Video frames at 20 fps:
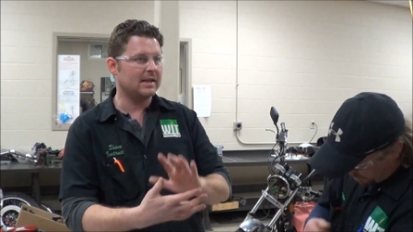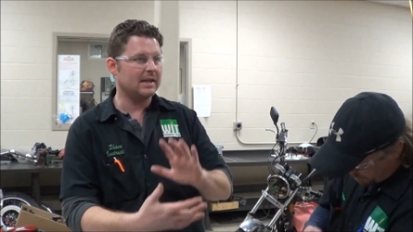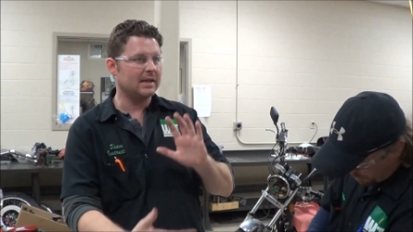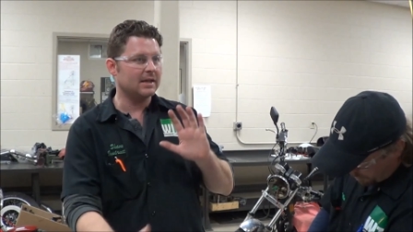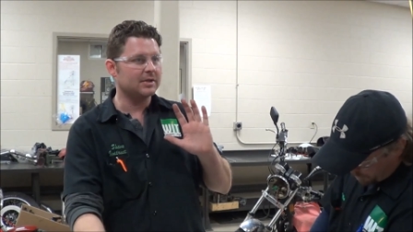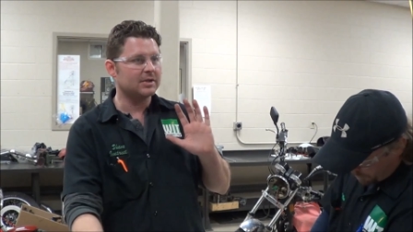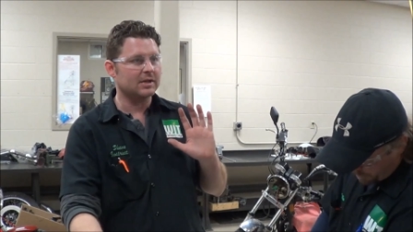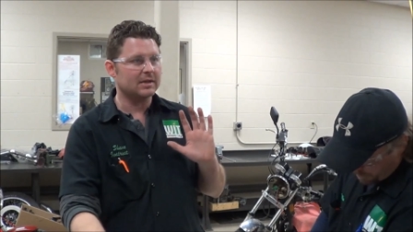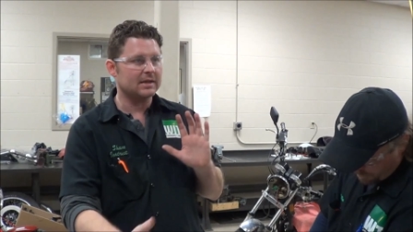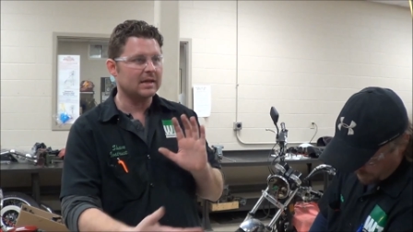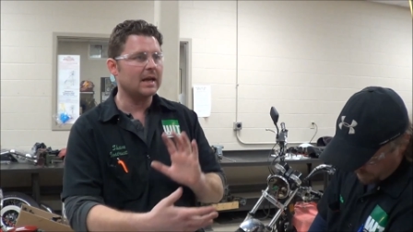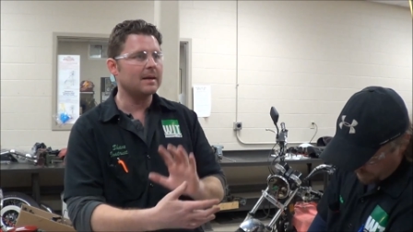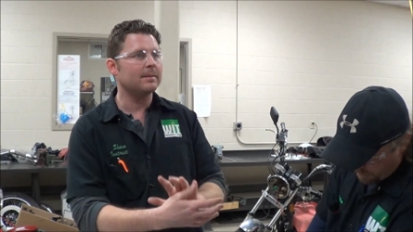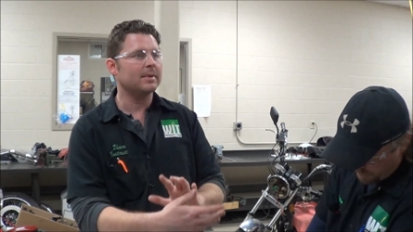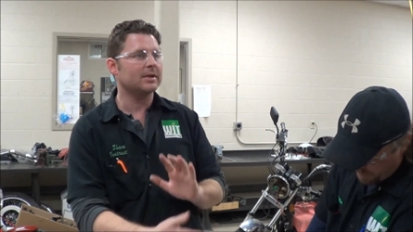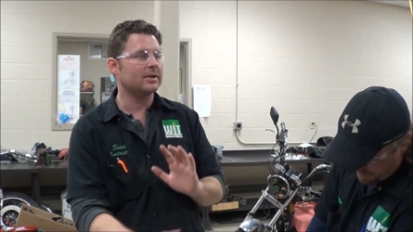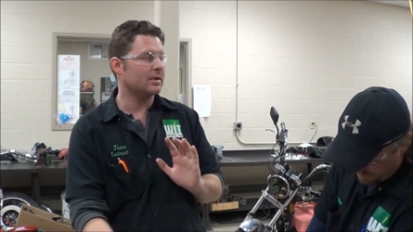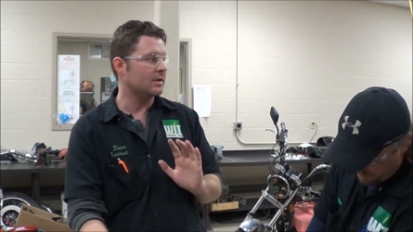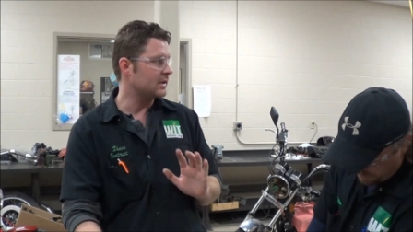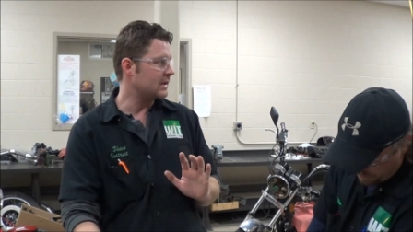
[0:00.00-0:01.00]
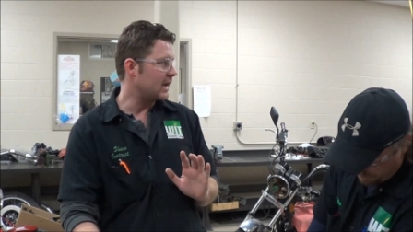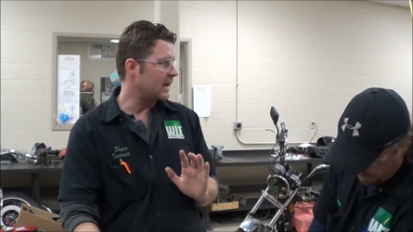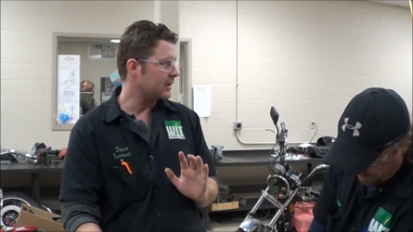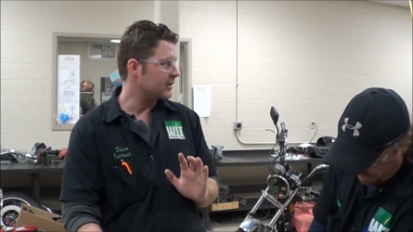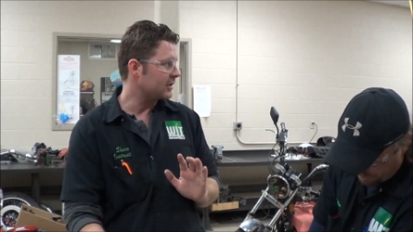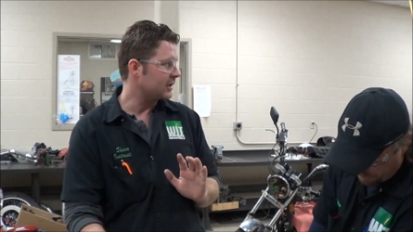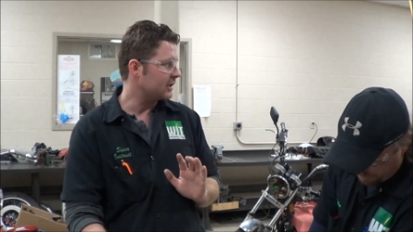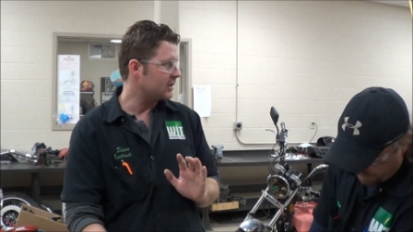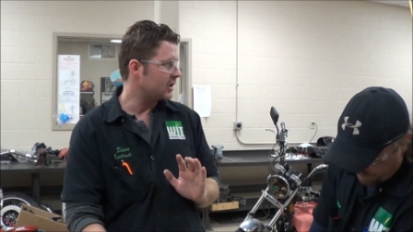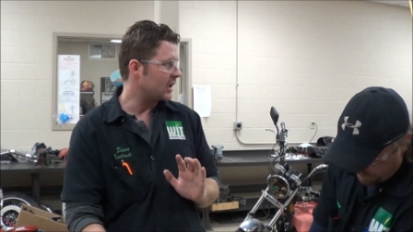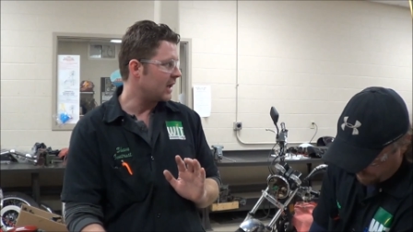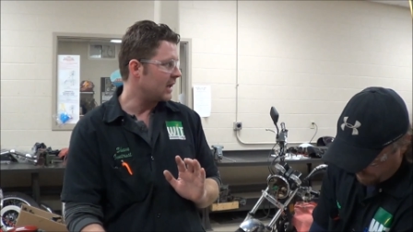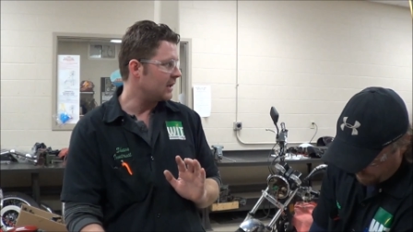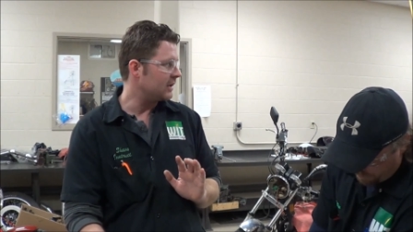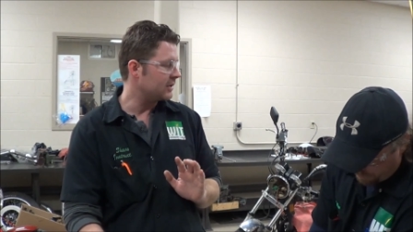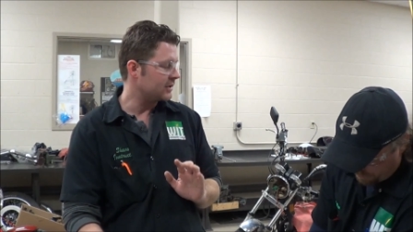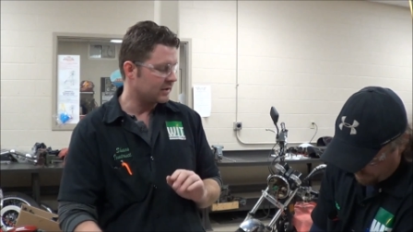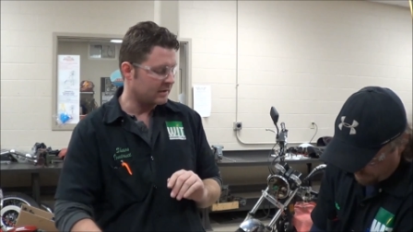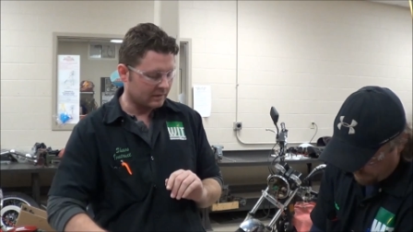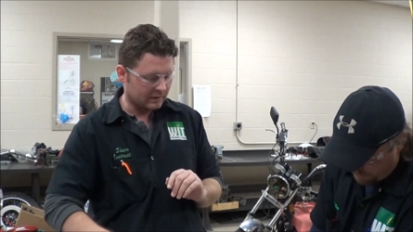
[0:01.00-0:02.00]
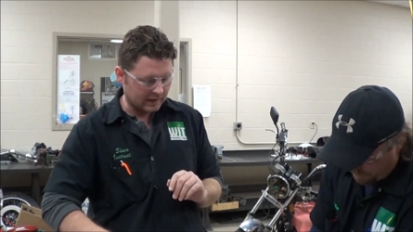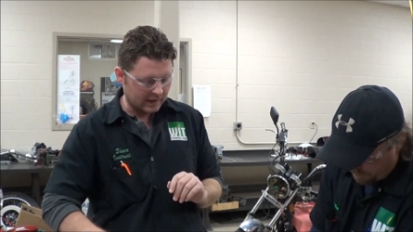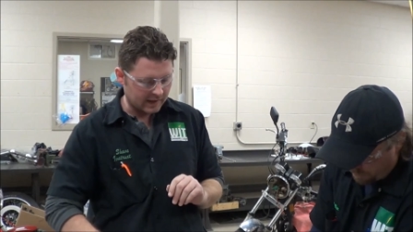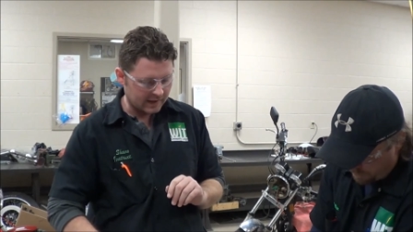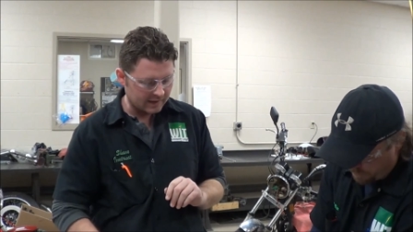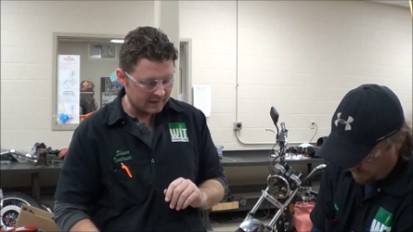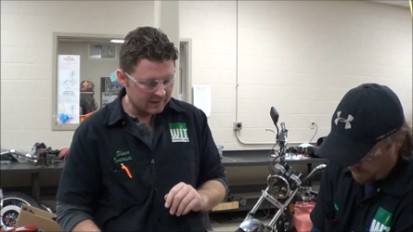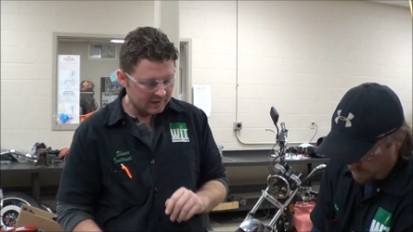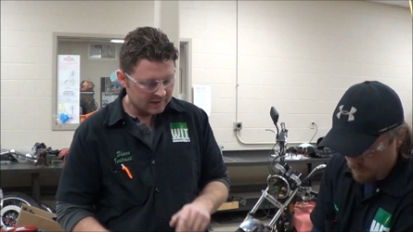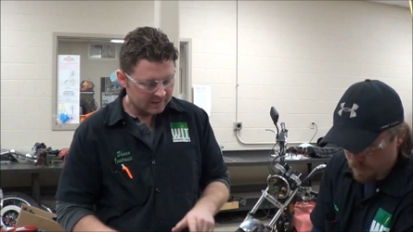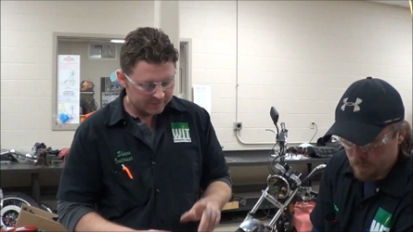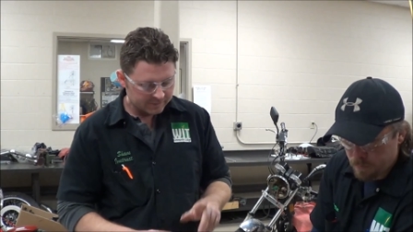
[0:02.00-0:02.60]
the engine temperature's actually changed, okay?